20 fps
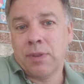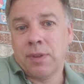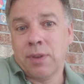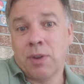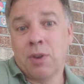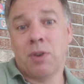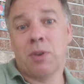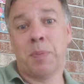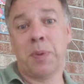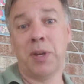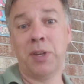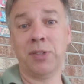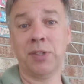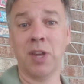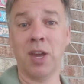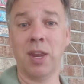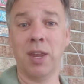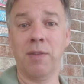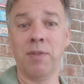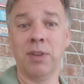Oh, but he's
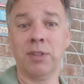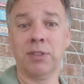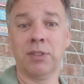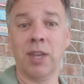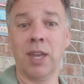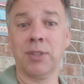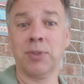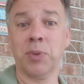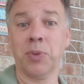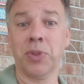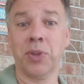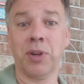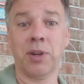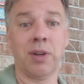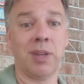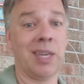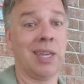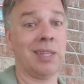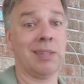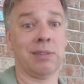not having sex with her.
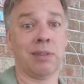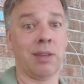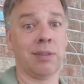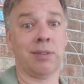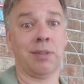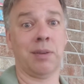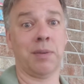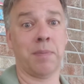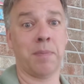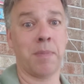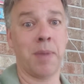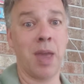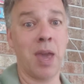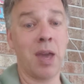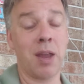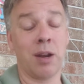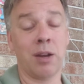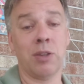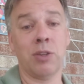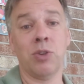It doesn't
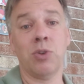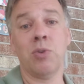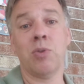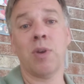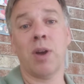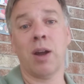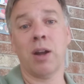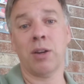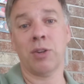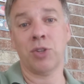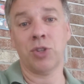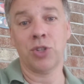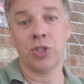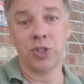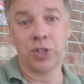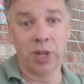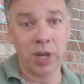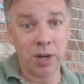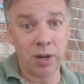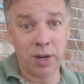matter. You are
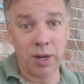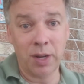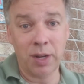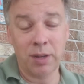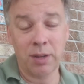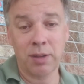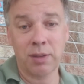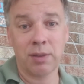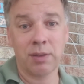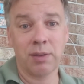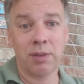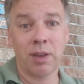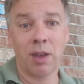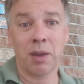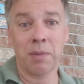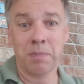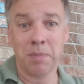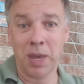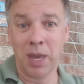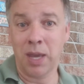sharing
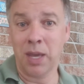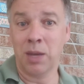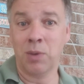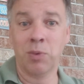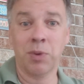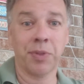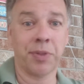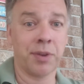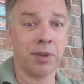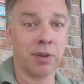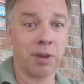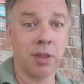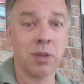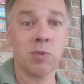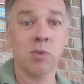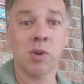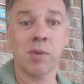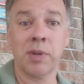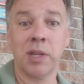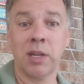a man with another
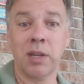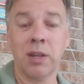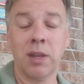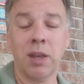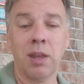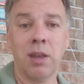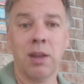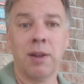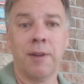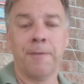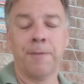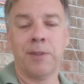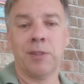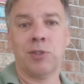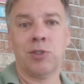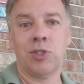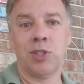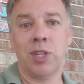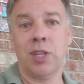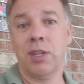woman.
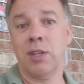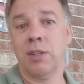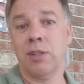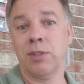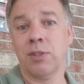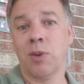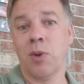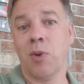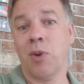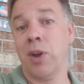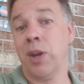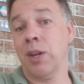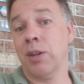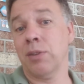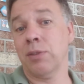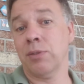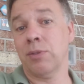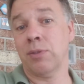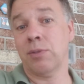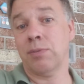She is
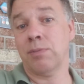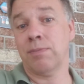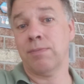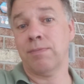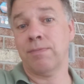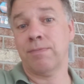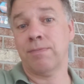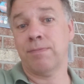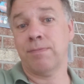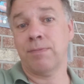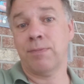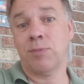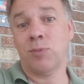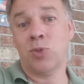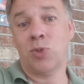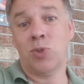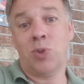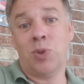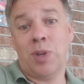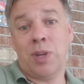going
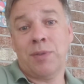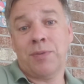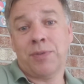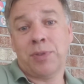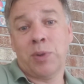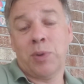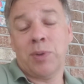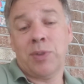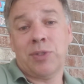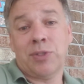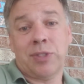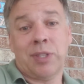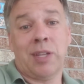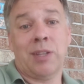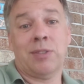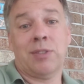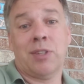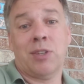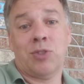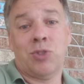to influence
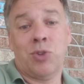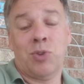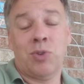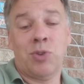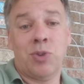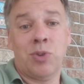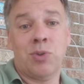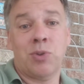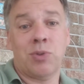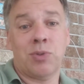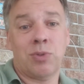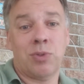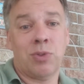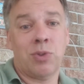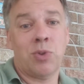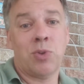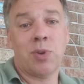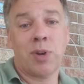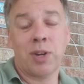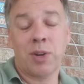things that you do.
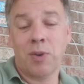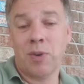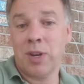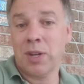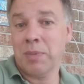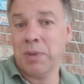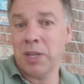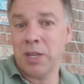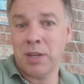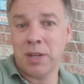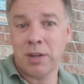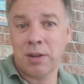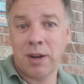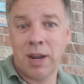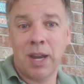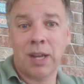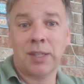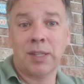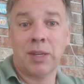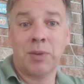You are going to be
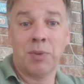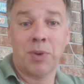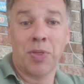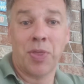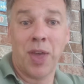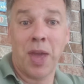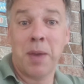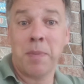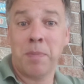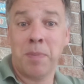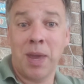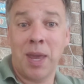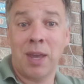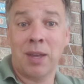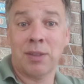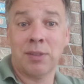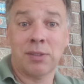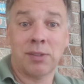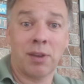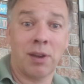interacting with that
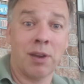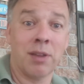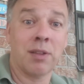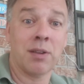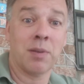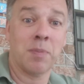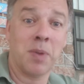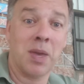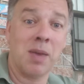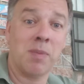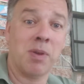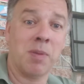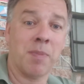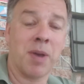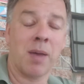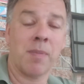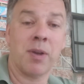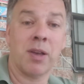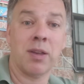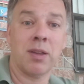man's other baby
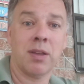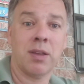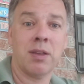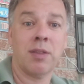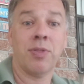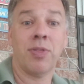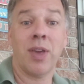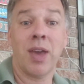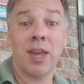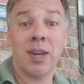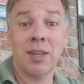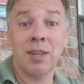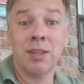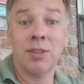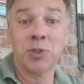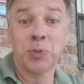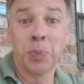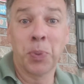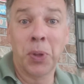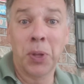mama. That
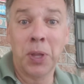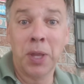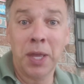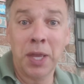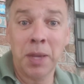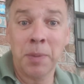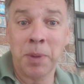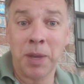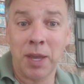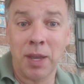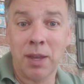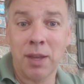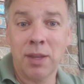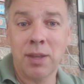is polygamy.